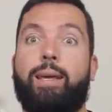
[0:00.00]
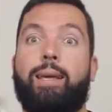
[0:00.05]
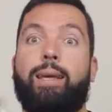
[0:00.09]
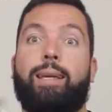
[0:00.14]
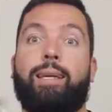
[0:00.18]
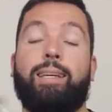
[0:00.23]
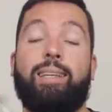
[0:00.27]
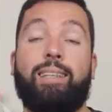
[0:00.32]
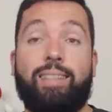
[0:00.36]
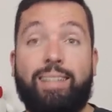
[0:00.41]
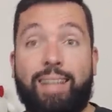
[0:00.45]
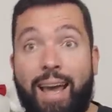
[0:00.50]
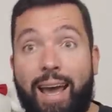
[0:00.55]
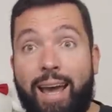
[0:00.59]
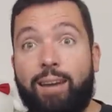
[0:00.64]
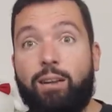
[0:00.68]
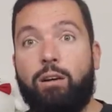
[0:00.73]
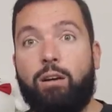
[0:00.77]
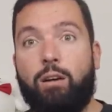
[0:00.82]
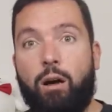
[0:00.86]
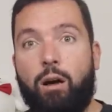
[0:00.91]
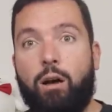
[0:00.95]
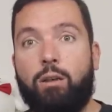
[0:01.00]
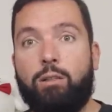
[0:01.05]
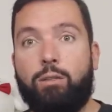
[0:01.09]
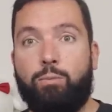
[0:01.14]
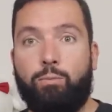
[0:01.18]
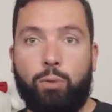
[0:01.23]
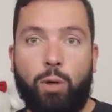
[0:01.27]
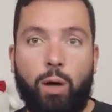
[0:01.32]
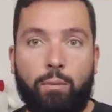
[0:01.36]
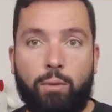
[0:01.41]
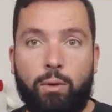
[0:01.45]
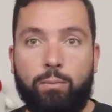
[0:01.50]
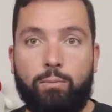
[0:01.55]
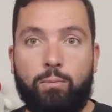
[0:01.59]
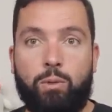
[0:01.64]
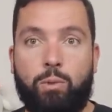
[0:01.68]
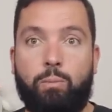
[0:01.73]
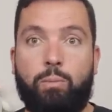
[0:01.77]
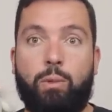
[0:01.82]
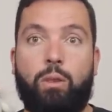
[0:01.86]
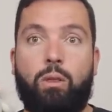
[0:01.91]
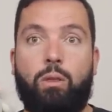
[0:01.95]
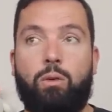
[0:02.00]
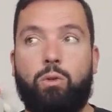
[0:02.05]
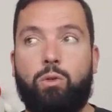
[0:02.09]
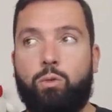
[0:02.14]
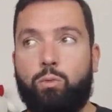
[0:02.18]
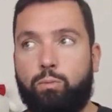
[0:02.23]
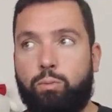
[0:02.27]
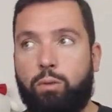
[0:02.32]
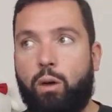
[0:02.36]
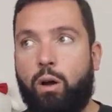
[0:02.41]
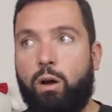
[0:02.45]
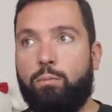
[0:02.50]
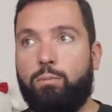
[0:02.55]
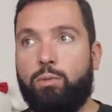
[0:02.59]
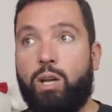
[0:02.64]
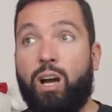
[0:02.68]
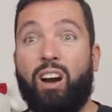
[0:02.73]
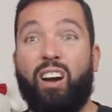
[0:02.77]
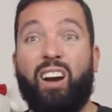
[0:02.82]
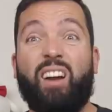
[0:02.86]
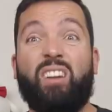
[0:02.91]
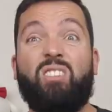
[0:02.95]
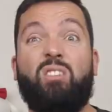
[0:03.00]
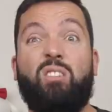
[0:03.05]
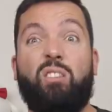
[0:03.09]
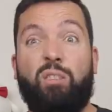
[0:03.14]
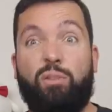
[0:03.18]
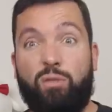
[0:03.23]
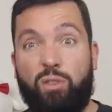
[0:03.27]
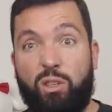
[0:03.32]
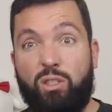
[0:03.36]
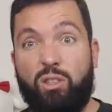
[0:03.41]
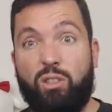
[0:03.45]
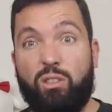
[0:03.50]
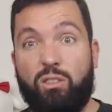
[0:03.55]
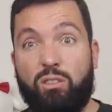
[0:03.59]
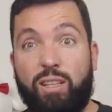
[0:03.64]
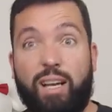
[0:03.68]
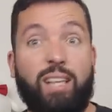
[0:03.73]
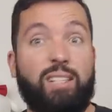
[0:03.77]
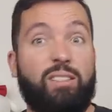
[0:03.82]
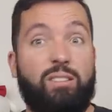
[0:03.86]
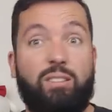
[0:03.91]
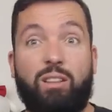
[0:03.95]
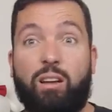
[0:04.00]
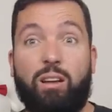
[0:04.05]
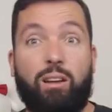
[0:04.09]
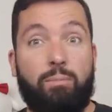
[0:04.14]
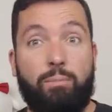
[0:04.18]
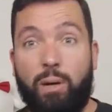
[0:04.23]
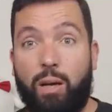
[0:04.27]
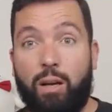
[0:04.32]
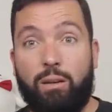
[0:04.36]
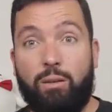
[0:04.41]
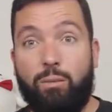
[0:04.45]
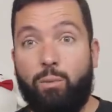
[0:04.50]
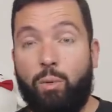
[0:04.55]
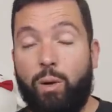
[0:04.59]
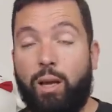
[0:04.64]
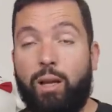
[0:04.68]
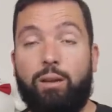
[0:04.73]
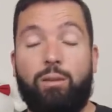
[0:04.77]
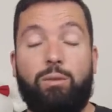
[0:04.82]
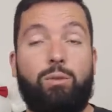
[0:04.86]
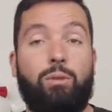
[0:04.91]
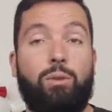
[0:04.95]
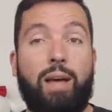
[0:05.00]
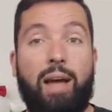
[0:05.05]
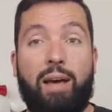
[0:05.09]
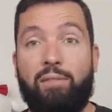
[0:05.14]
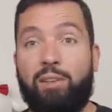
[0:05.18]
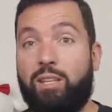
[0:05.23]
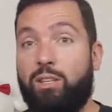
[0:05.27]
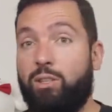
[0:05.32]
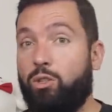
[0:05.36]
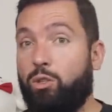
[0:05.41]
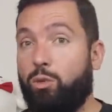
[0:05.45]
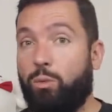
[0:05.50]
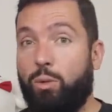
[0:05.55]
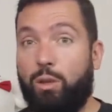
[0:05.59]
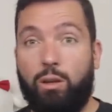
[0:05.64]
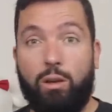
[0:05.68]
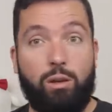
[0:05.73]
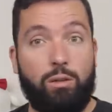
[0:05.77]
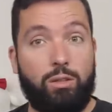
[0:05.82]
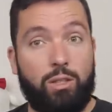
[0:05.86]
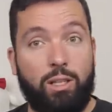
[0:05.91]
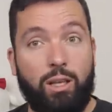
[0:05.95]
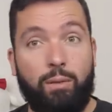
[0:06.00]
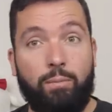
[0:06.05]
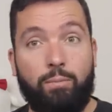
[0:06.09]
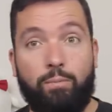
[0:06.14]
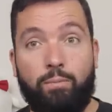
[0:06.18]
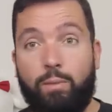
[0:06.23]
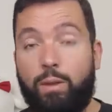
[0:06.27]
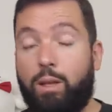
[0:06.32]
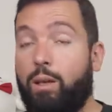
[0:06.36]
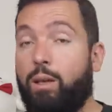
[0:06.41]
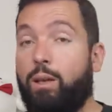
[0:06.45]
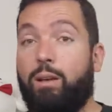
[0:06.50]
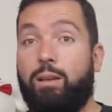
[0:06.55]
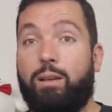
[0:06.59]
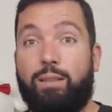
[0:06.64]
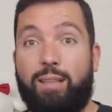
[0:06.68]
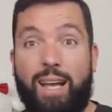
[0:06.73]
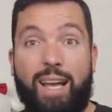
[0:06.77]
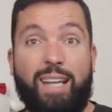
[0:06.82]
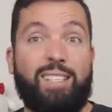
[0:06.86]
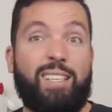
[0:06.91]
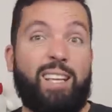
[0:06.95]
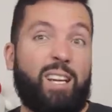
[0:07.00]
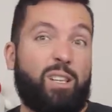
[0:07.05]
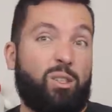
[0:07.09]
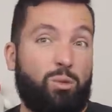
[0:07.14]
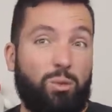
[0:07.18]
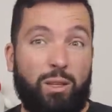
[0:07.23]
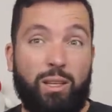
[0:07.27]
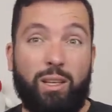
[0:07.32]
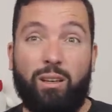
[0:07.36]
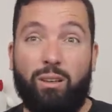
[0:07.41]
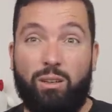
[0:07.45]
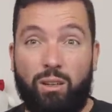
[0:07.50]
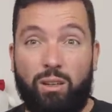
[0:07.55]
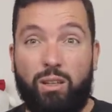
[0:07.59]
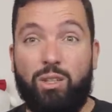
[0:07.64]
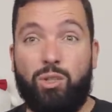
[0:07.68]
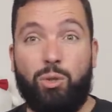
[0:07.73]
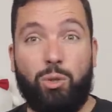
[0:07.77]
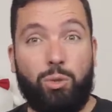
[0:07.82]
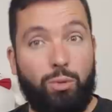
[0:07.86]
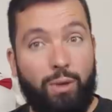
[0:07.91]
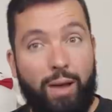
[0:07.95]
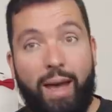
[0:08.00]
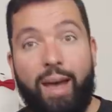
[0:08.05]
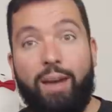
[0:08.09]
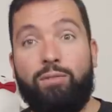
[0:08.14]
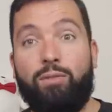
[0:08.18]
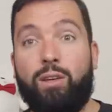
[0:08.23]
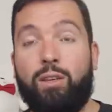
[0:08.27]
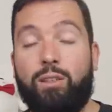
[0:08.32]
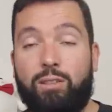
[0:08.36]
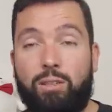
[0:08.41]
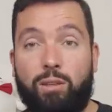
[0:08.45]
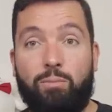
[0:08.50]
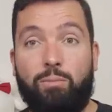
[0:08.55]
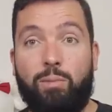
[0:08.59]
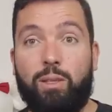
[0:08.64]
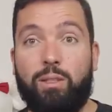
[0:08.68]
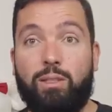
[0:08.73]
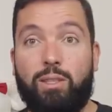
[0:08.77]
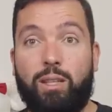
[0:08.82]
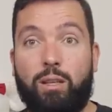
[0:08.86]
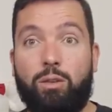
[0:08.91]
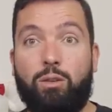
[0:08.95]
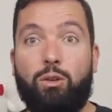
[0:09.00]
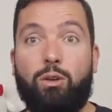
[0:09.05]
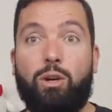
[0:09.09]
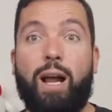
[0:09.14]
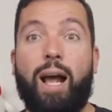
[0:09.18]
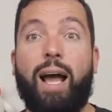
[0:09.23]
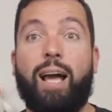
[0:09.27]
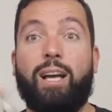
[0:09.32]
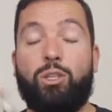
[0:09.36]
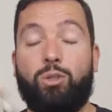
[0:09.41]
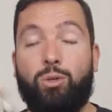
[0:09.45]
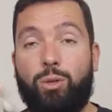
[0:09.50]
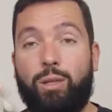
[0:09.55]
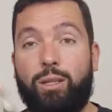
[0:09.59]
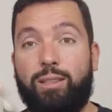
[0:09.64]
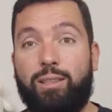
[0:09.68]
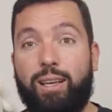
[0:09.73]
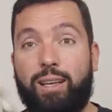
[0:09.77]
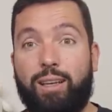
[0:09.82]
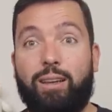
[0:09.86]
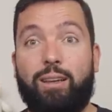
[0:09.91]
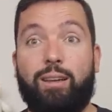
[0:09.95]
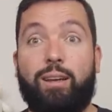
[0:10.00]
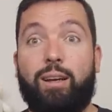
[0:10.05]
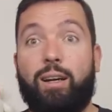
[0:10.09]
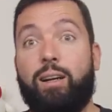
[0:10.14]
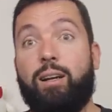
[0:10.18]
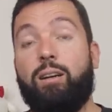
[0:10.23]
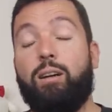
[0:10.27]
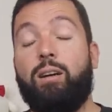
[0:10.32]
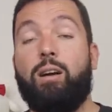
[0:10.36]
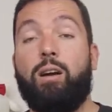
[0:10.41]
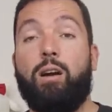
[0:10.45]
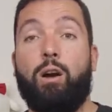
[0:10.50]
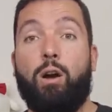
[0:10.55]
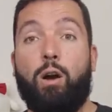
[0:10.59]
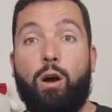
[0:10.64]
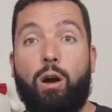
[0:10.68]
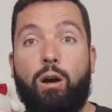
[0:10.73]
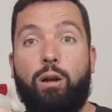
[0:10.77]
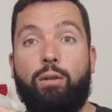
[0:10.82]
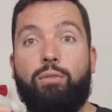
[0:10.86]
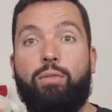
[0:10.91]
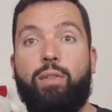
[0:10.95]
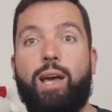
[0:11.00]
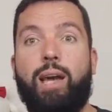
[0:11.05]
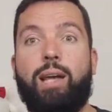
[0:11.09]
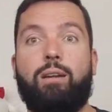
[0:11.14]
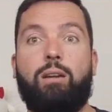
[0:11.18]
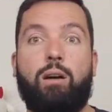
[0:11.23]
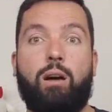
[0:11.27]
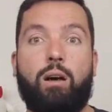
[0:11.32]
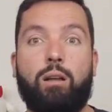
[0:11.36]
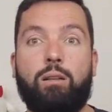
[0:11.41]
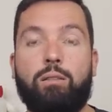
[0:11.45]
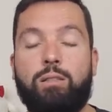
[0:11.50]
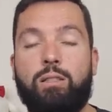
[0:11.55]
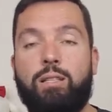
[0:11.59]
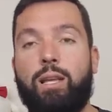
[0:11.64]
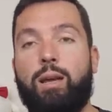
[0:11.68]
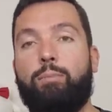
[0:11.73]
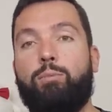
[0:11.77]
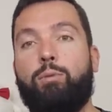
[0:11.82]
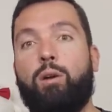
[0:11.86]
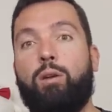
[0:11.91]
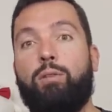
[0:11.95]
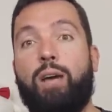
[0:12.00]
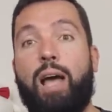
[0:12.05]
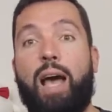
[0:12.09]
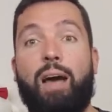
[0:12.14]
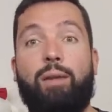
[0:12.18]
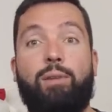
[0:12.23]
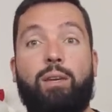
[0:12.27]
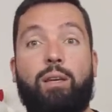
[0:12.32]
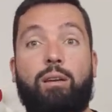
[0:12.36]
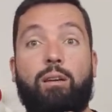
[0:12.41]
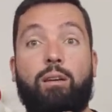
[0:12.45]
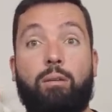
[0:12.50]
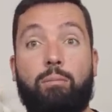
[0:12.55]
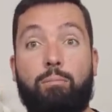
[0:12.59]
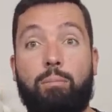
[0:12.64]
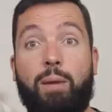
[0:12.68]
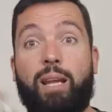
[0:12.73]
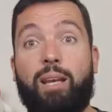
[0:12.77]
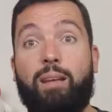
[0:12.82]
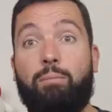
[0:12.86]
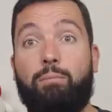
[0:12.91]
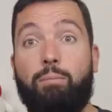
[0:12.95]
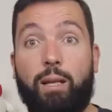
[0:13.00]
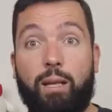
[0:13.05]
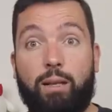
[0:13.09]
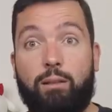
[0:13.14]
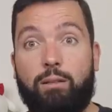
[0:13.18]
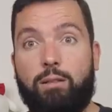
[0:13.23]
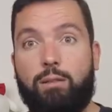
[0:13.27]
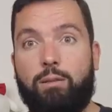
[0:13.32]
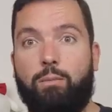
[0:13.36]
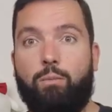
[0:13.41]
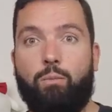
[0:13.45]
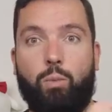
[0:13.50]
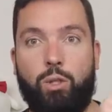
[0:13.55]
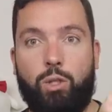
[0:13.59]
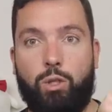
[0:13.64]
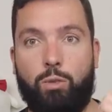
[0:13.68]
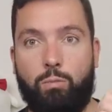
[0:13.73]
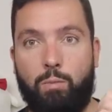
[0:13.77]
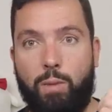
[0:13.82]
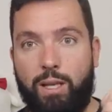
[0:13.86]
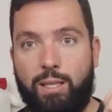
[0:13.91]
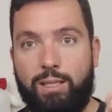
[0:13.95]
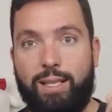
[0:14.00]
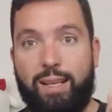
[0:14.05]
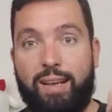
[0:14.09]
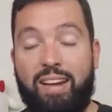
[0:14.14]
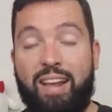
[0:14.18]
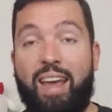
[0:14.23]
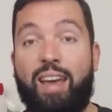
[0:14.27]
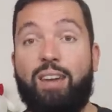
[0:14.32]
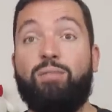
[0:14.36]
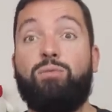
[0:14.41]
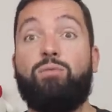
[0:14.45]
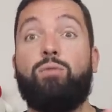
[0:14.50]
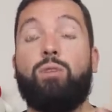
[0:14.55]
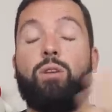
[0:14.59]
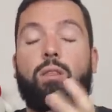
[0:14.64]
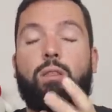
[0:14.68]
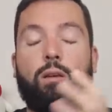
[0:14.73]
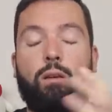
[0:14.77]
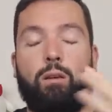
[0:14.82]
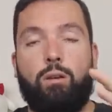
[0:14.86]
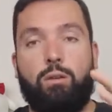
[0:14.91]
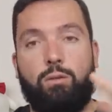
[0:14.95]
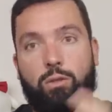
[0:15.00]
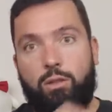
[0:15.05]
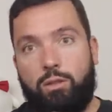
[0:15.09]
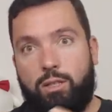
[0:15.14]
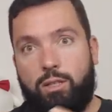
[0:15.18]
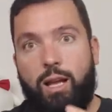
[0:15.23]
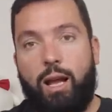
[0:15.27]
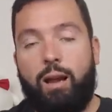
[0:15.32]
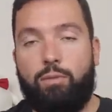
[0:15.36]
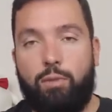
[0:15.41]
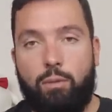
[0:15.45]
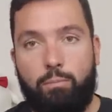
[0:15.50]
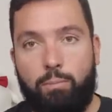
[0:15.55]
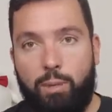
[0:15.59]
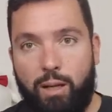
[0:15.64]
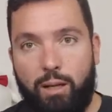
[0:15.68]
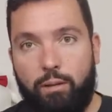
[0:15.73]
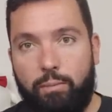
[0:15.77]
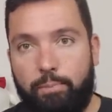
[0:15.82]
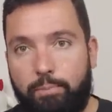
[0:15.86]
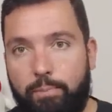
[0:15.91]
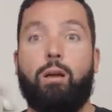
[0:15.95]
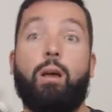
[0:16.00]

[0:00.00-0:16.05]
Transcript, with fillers: It can cause problems, but those problems are actually features. That's not a bug. When you have an issue with go.sum, that's actually a good issue to have because it means that you're actually taking care of that concept of having hermetic builds, which means that everything goes inside of the build.